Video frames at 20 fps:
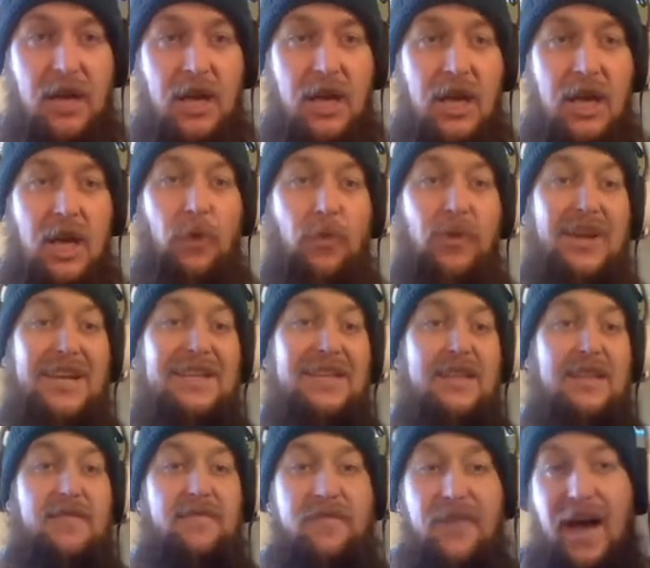When I did
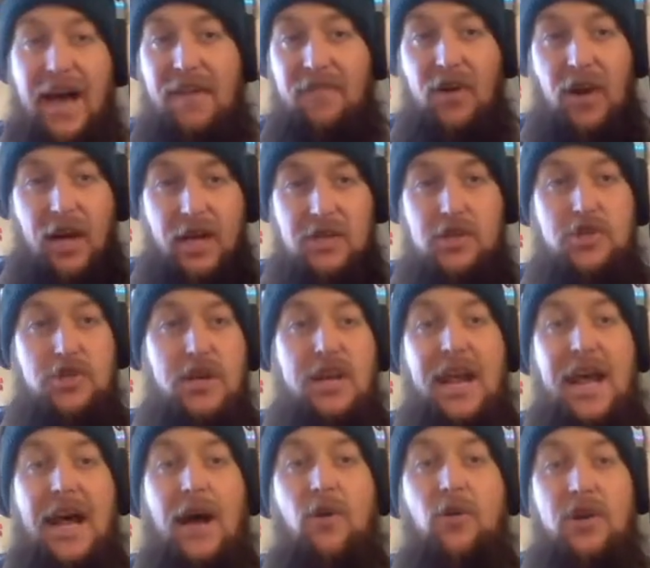the 500
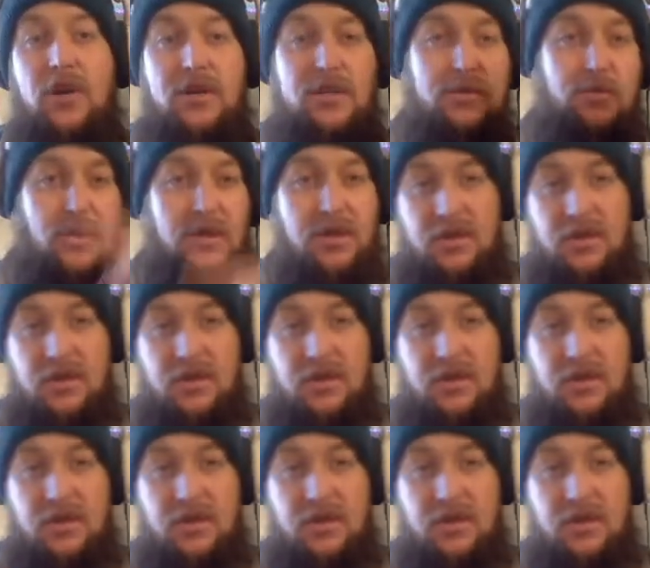hours with